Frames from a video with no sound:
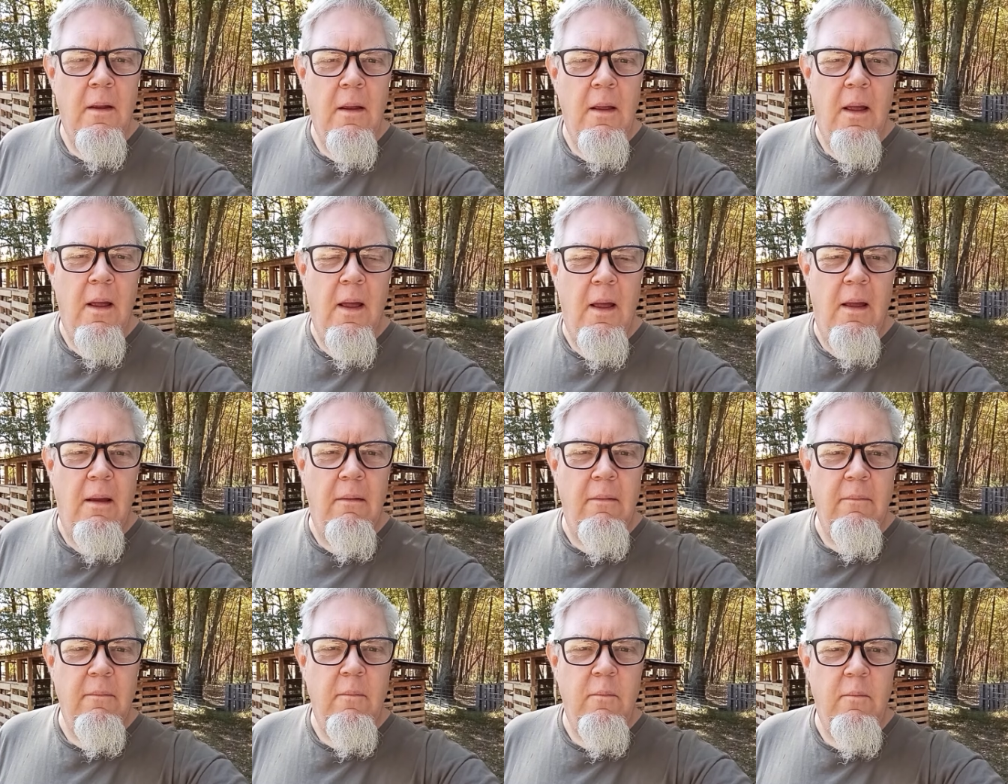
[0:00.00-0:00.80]
uh,
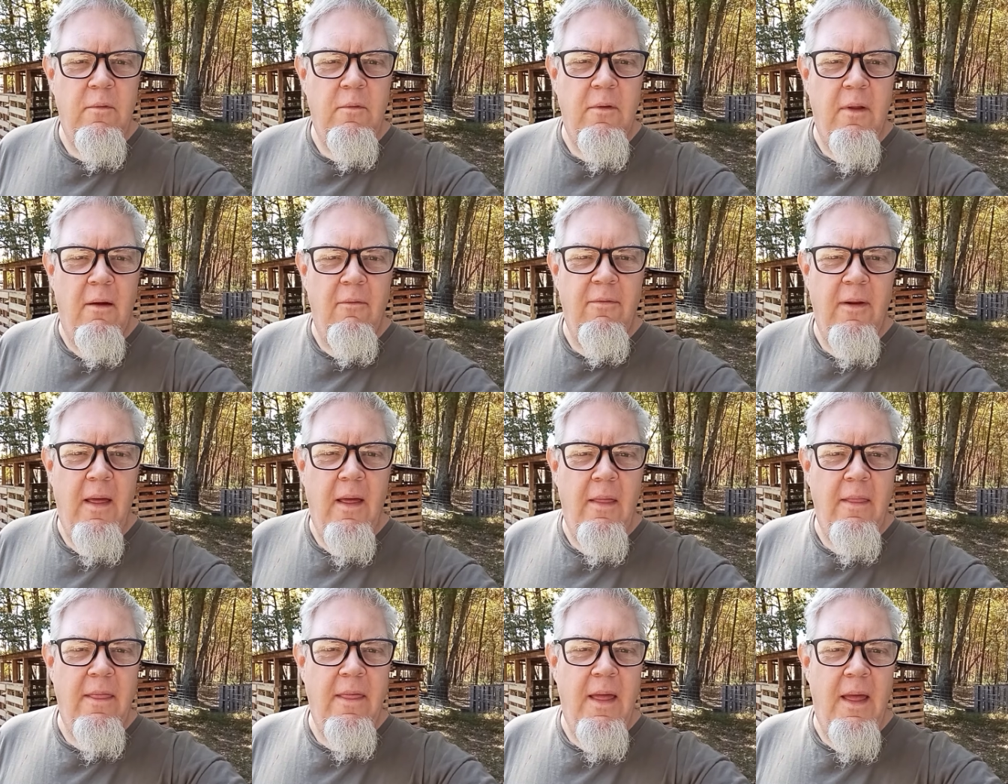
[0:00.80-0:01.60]
stuff
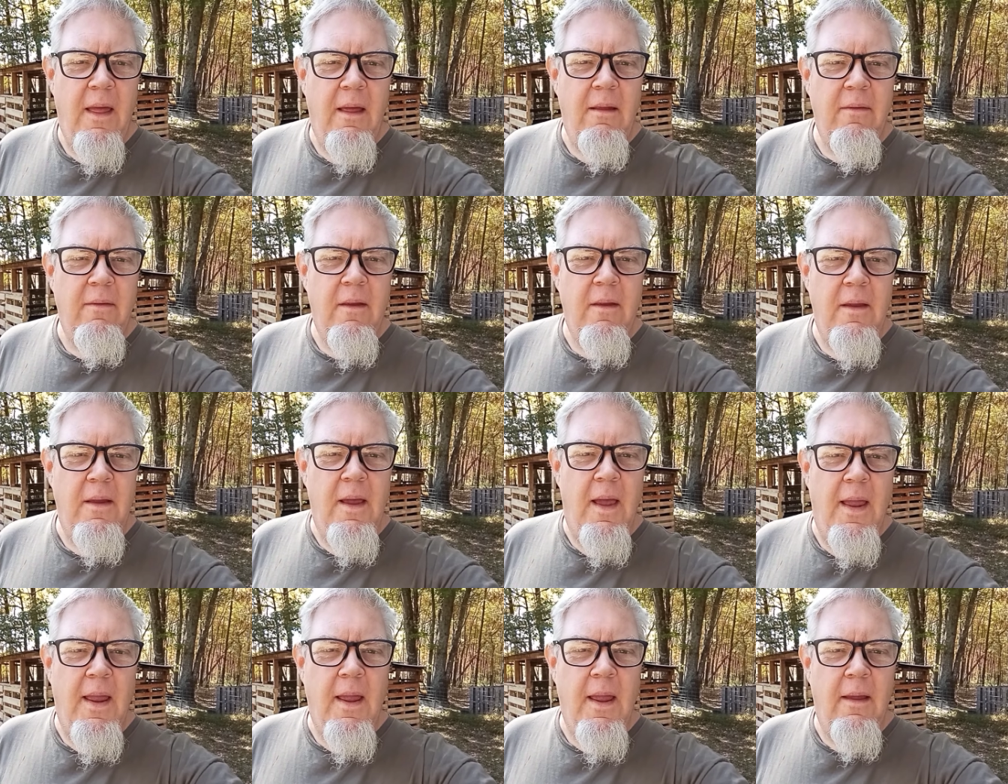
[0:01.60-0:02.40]
like that,
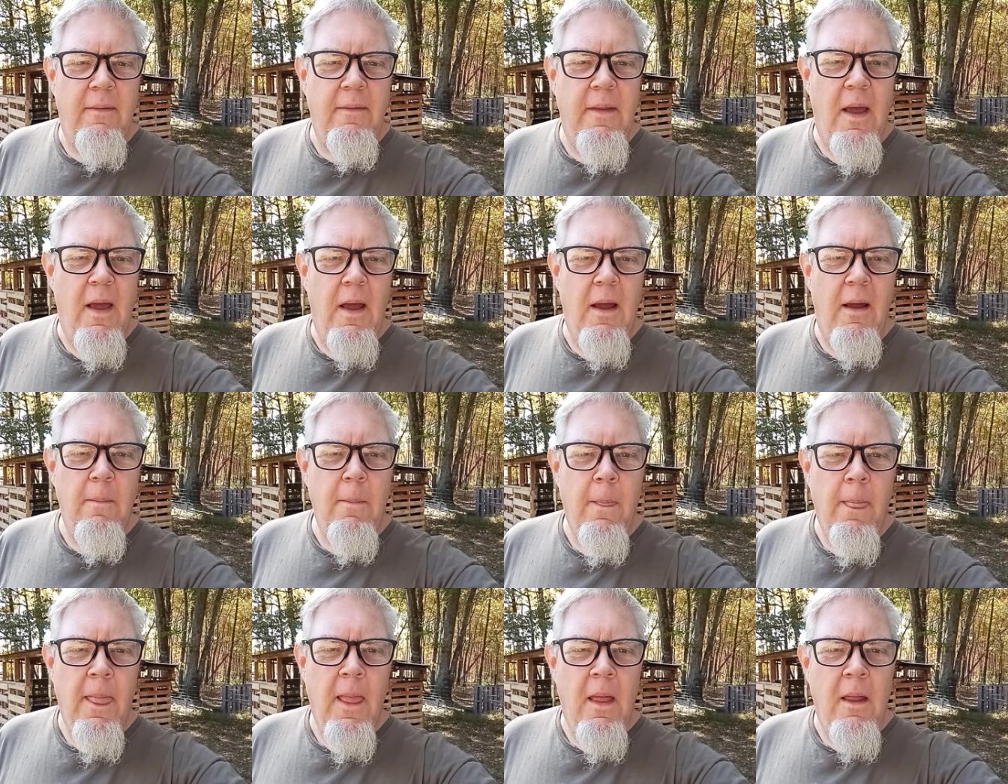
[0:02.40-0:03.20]
and
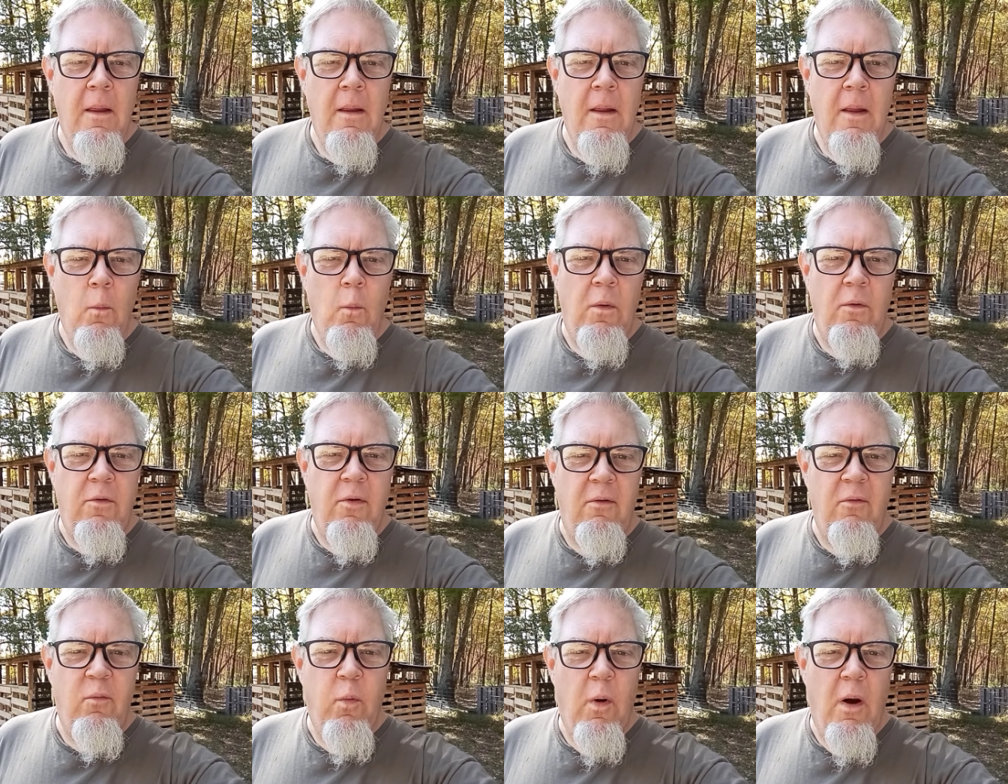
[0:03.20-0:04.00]
which
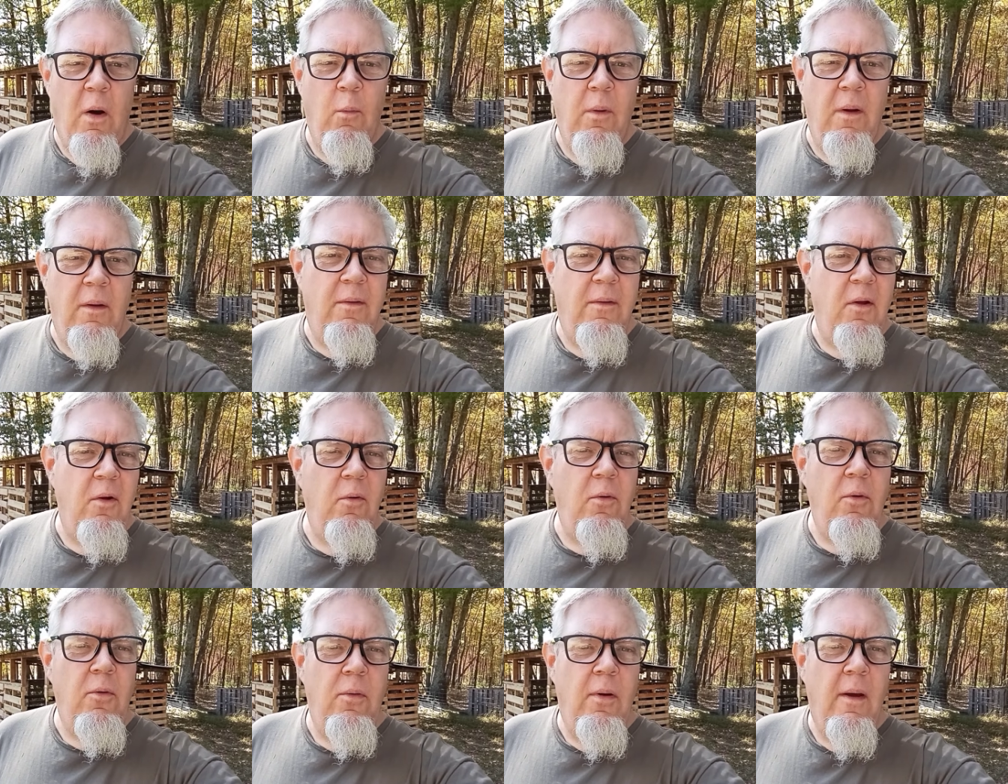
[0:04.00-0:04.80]
is what we
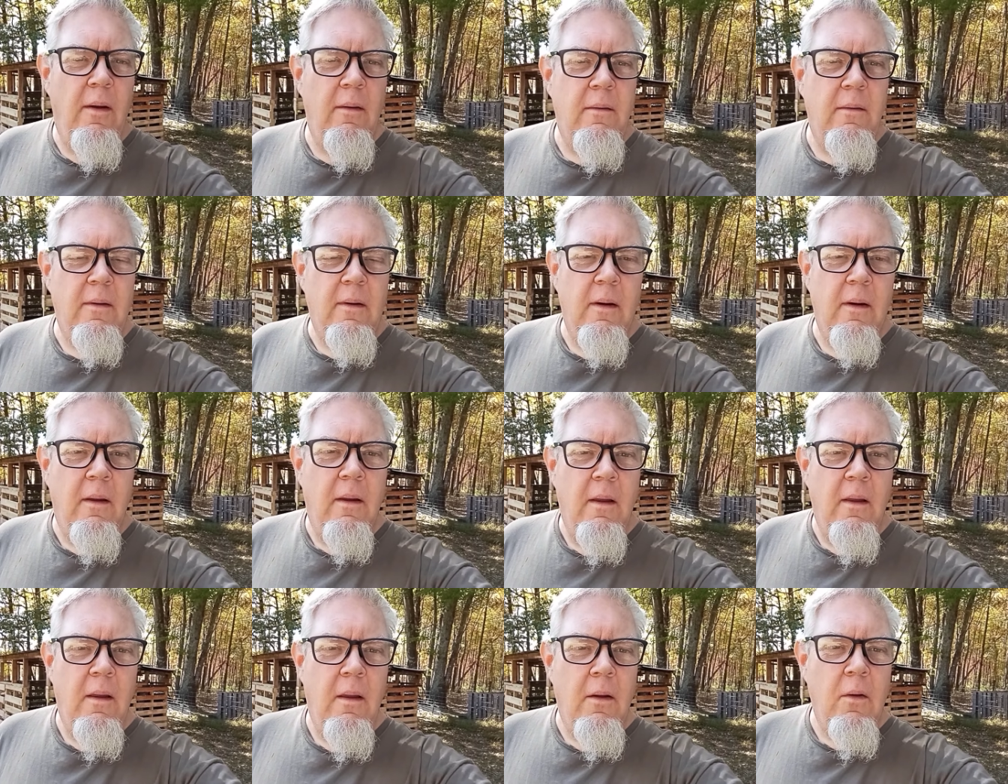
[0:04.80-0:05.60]
do
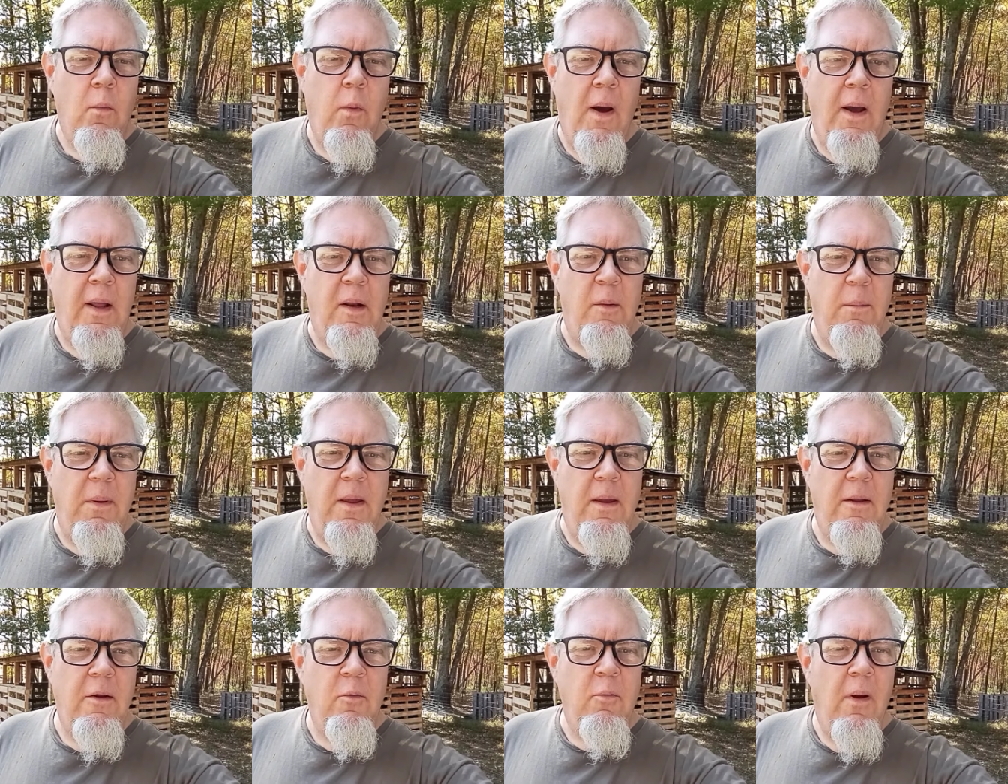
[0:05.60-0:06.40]
quite a
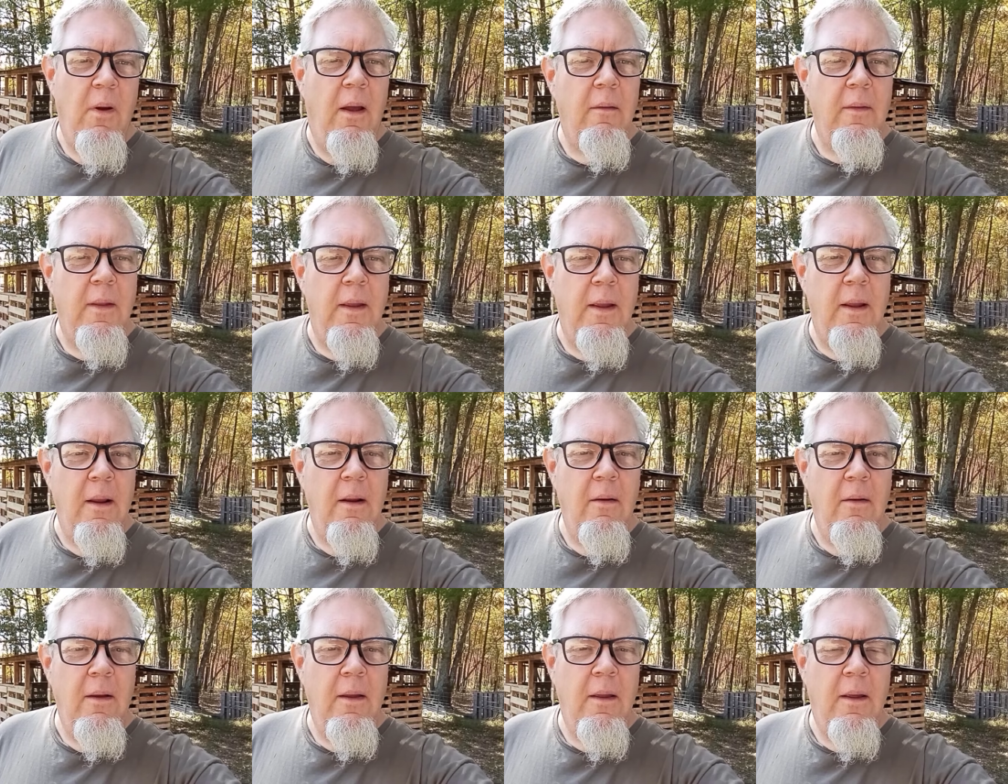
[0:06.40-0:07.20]
bit around here.